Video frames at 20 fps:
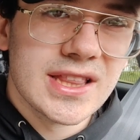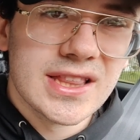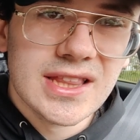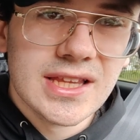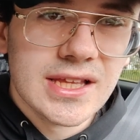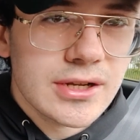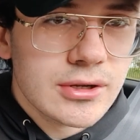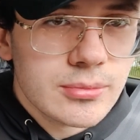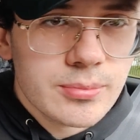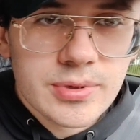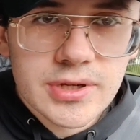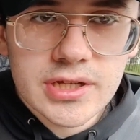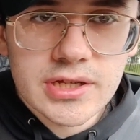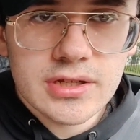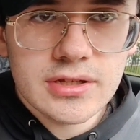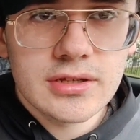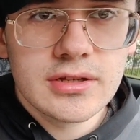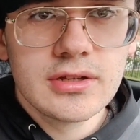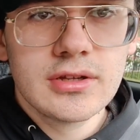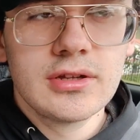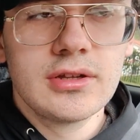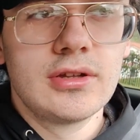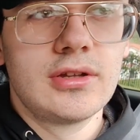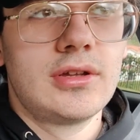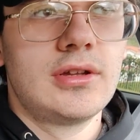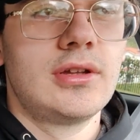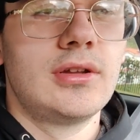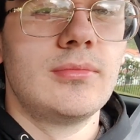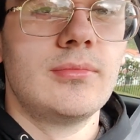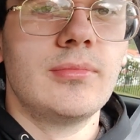a little bit,
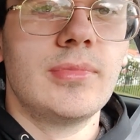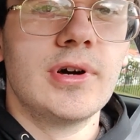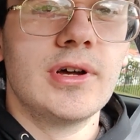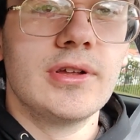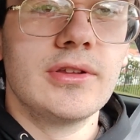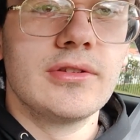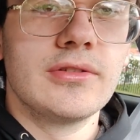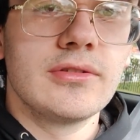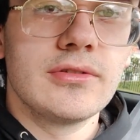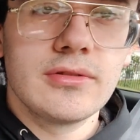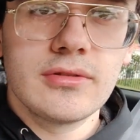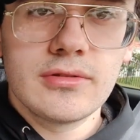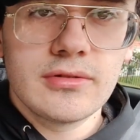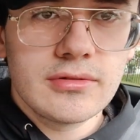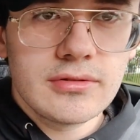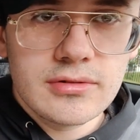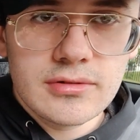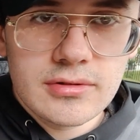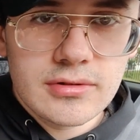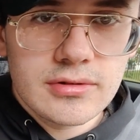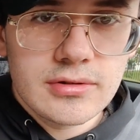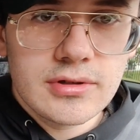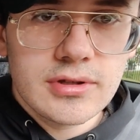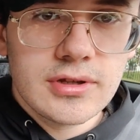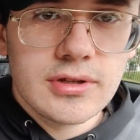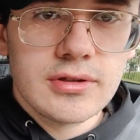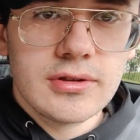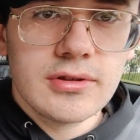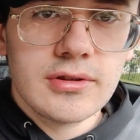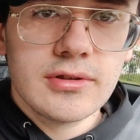but
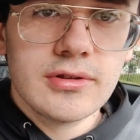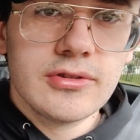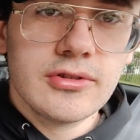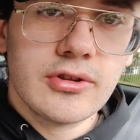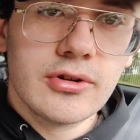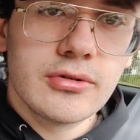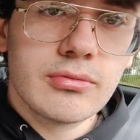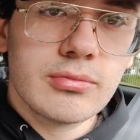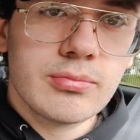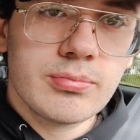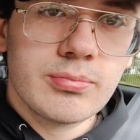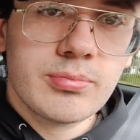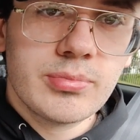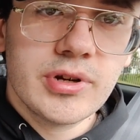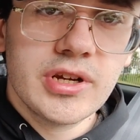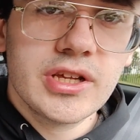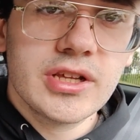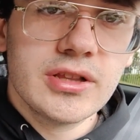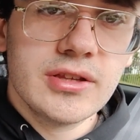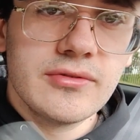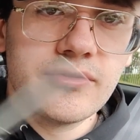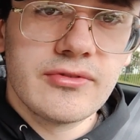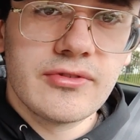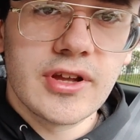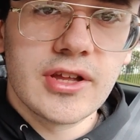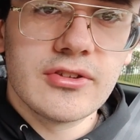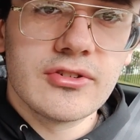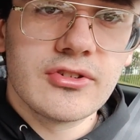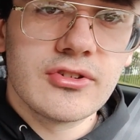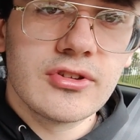they're pretty clean
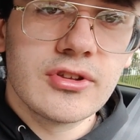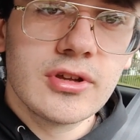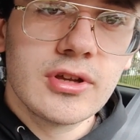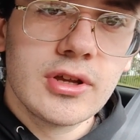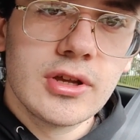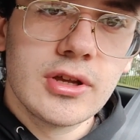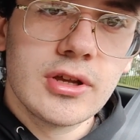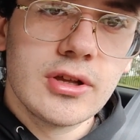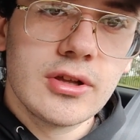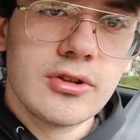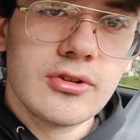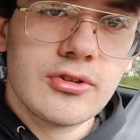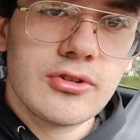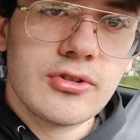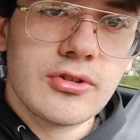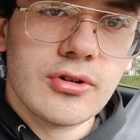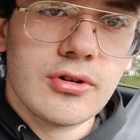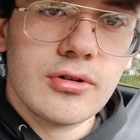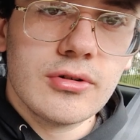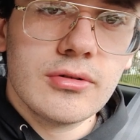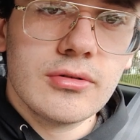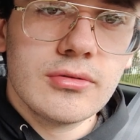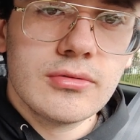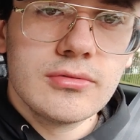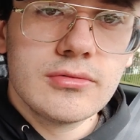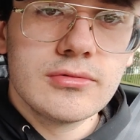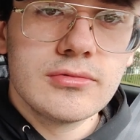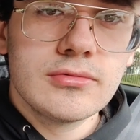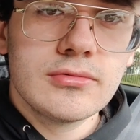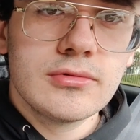fans. So
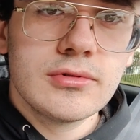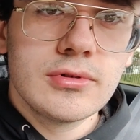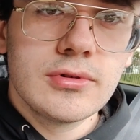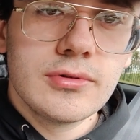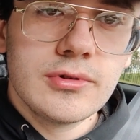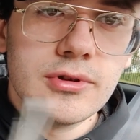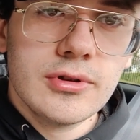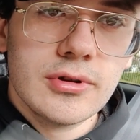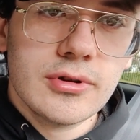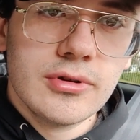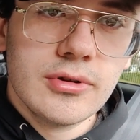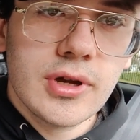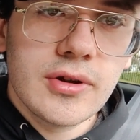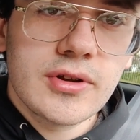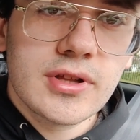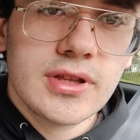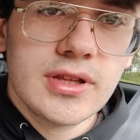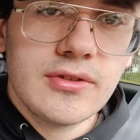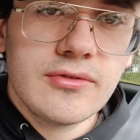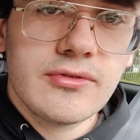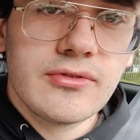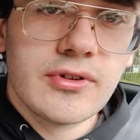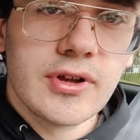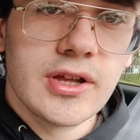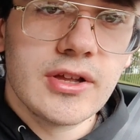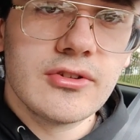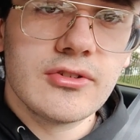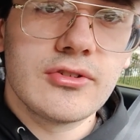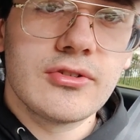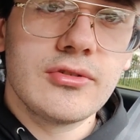you know, you have clean
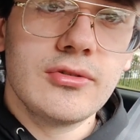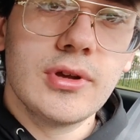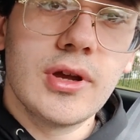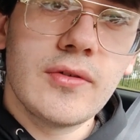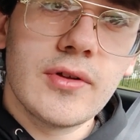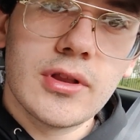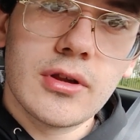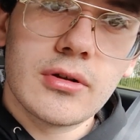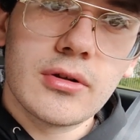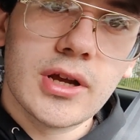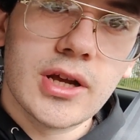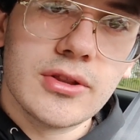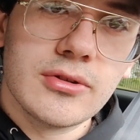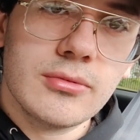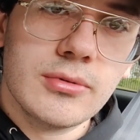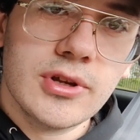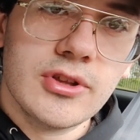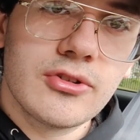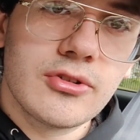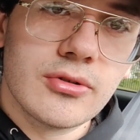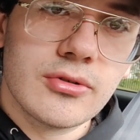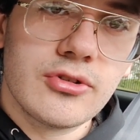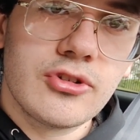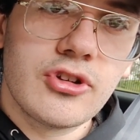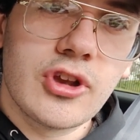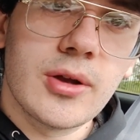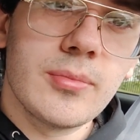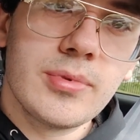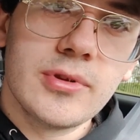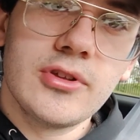fans, you have a lot of angle weight, so
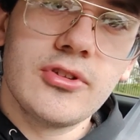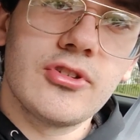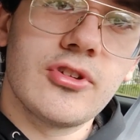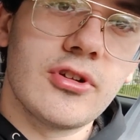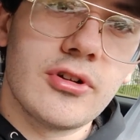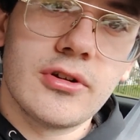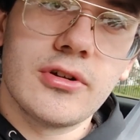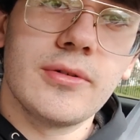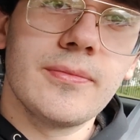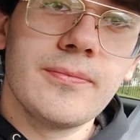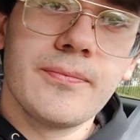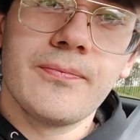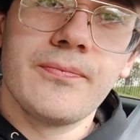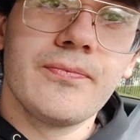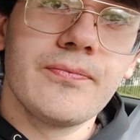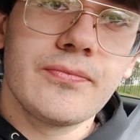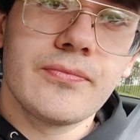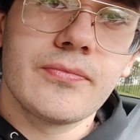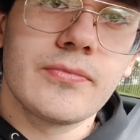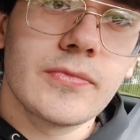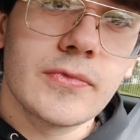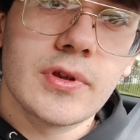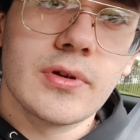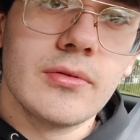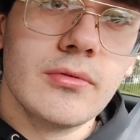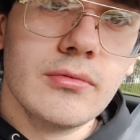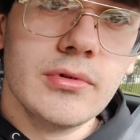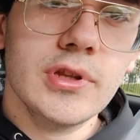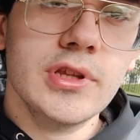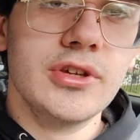chaplains are
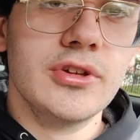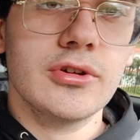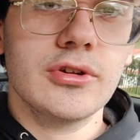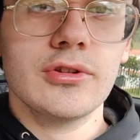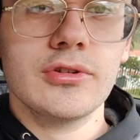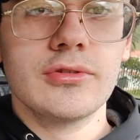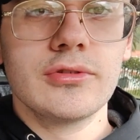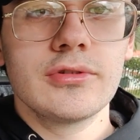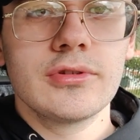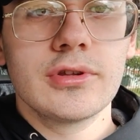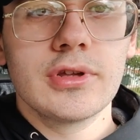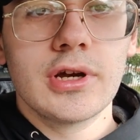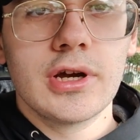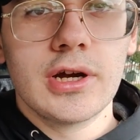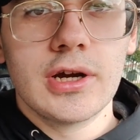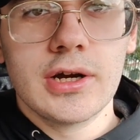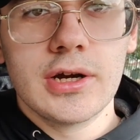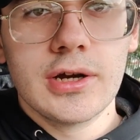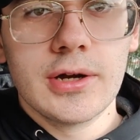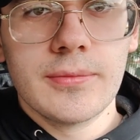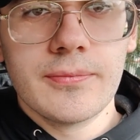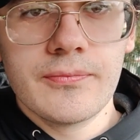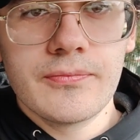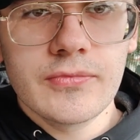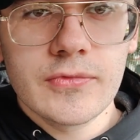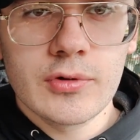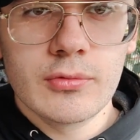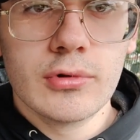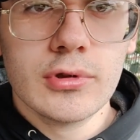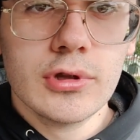really good.
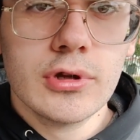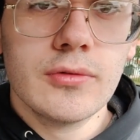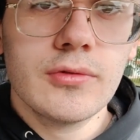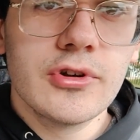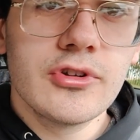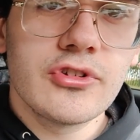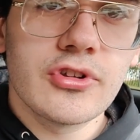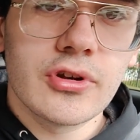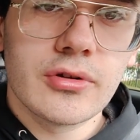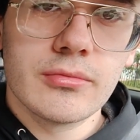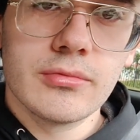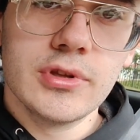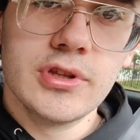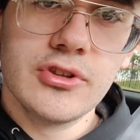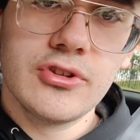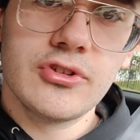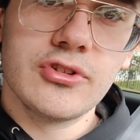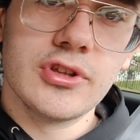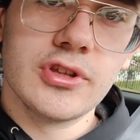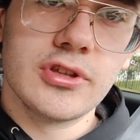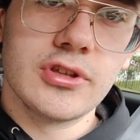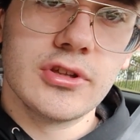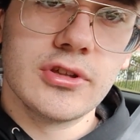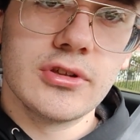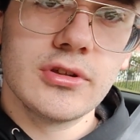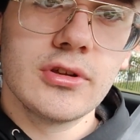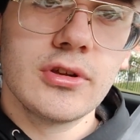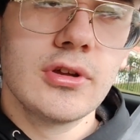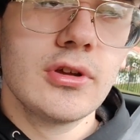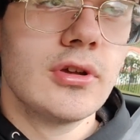Rollovers are really
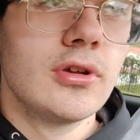sticky.